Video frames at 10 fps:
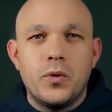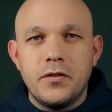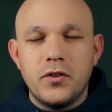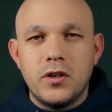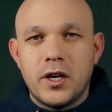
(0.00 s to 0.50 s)

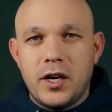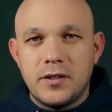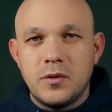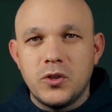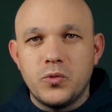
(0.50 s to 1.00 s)
Whenever a
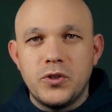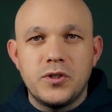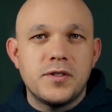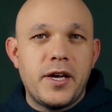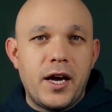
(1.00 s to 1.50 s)
customer
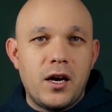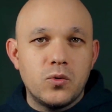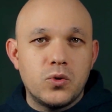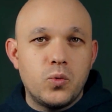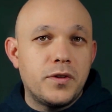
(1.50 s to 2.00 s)
reaches
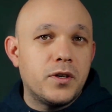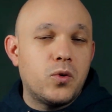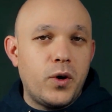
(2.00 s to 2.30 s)
out with